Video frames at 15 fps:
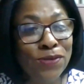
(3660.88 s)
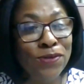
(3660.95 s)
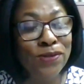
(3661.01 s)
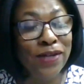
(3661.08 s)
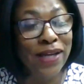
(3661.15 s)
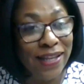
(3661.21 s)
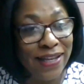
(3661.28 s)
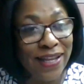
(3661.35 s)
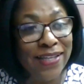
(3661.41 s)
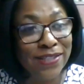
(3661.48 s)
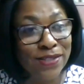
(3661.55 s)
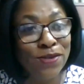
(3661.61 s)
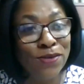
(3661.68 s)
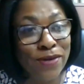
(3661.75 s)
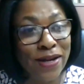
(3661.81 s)
do a
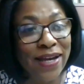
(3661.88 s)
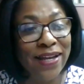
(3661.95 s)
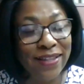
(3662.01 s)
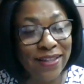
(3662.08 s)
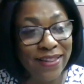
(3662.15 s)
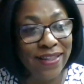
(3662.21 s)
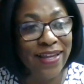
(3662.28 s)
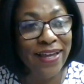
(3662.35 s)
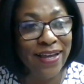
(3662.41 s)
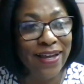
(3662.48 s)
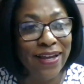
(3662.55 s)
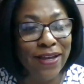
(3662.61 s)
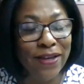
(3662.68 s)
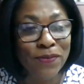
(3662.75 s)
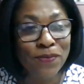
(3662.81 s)
lesson right
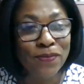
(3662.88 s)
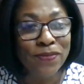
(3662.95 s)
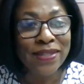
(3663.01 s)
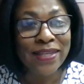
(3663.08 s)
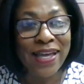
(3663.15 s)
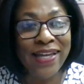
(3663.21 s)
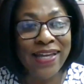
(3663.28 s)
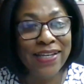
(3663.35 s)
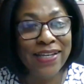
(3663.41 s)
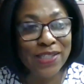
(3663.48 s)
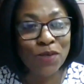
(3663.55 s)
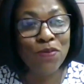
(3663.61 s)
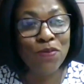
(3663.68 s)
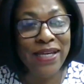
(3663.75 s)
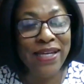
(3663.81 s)
there and
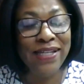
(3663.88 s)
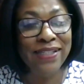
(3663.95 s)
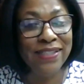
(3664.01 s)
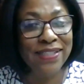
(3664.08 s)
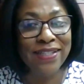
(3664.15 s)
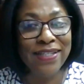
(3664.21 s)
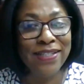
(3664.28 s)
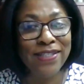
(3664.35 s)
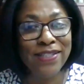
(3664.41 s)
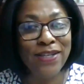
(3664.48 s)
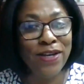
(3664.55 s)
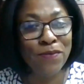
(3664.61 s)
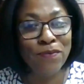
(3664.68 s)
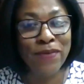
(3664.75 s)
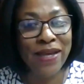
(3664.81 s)
explain to this
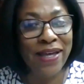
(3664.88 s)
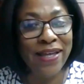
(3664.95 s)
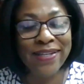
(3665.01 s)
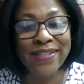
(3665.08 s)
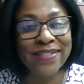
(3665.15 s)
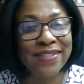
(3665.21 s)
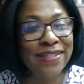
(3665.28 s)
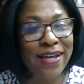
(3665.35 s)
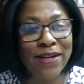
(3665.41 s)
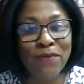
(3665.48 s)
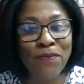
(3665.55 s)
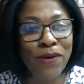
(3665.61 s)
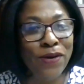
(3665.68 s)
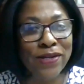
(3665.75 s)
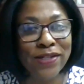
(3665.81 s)
young man it's not
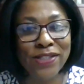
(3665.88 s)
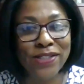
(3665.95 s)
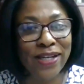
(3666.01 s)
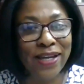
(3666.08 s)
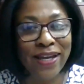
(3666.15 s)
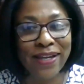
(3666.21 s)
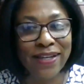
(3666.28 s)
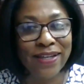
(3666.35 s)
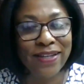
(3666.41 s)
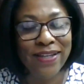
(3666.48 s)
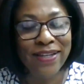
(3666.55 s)
about a check